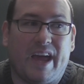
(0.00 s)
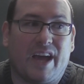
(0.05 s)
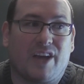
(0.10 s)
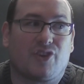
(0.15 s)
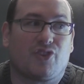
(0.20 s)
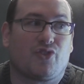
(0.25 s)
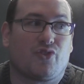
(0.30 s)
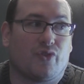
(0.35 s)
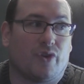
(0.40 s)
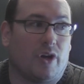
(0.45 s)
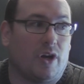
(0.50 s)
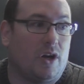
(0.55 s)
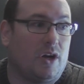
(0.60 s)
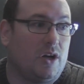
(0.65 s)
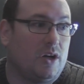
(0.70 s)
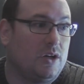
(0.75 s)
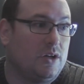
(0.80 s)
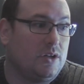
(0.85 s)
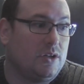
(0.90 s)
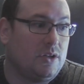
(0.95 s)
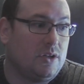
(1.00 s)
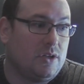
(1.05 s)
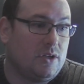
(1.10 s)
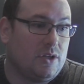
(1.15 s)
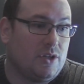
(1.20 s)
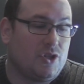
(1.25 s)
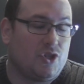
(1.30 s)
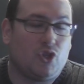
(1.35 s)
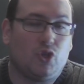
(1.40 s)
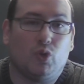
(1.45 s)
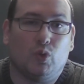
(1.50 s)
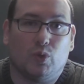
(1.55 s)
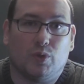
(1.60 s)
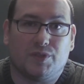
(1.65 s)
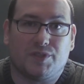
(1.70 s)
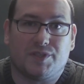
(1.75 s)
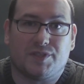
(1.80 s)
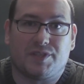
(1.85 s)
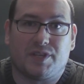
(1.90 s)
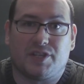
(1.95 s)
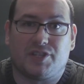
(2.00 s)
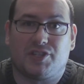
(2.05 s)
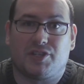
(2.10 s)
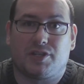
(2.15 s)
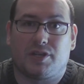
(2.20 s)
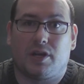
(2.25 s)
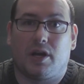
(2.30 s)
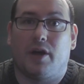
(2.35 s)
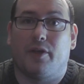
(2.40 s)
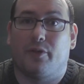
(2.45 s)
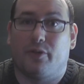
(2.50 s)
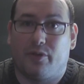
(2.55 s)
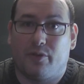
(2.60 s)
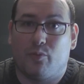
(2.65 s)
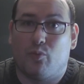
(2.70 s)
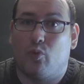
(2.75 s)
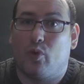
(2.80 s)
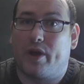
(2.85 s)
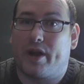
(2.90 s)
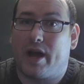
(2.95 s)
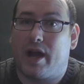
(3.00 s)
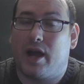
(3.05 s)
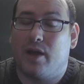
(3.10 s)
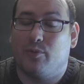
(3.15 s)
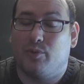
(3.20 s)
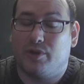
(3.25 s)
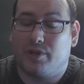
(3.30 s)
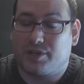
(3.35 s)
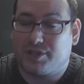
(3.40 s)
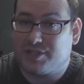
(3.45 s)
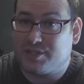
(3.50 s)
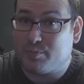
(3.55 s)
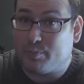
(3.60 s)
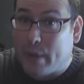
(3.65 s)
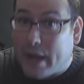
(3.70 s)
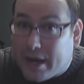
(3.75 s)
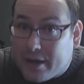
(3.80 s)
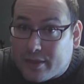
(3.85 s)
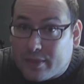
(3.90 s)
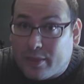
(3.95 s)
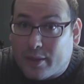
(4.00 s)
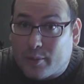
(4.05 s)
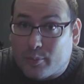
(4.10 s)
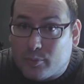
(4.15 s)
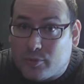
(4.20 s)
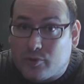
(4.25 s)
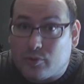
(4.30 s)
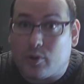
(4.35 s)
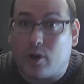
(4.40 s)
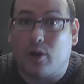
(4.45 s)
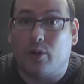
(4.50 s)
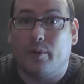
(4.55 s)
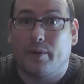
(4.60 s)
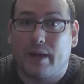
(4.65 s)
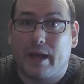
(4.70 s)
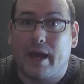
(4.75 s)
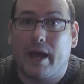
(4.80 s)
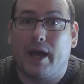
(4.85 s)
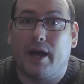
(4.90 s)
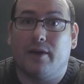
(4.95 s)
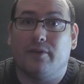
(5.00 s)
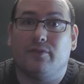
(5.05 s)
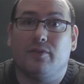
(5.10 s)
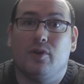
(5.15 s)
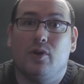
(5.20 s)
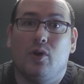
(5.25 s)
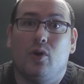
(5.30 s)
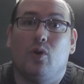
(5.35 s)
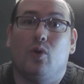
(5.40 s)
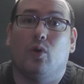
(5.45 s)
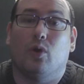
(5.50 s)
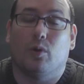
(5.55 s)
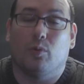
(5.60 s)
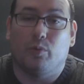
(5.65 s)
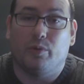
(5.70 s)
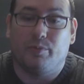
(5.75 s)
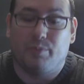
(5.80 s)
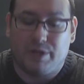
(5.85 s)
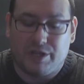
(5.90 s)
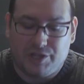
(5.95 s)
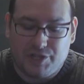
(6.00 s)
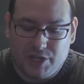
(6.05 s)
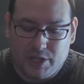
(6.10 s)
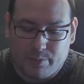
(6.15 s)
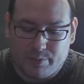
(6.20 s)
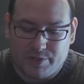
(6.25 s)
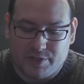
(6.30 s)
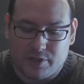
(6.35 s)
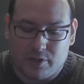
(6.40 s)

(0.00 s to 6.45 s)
extra tools and such other than what I would expect them to already have or would be cheap.